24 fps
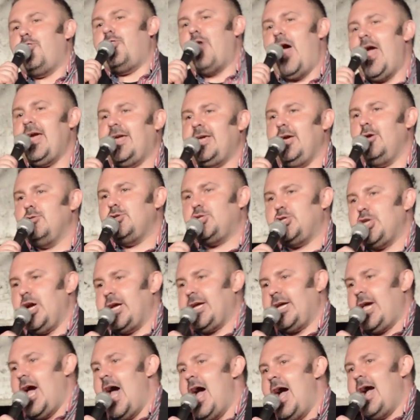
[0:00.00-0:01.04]
Thank you,
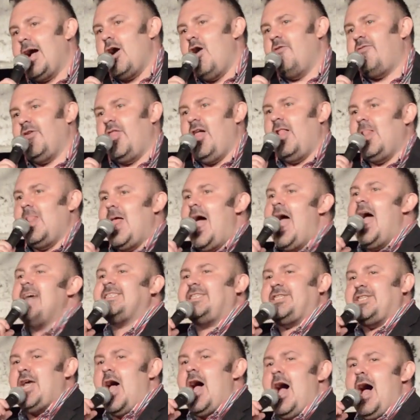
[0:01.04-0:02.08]
Chicago, for the
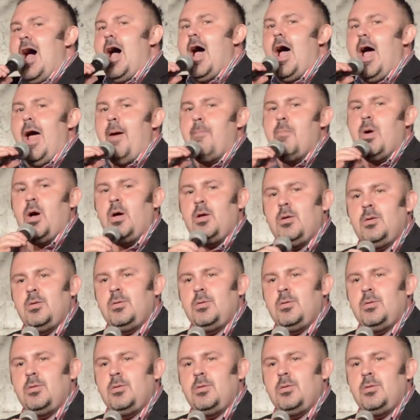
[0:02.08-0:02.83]
last time.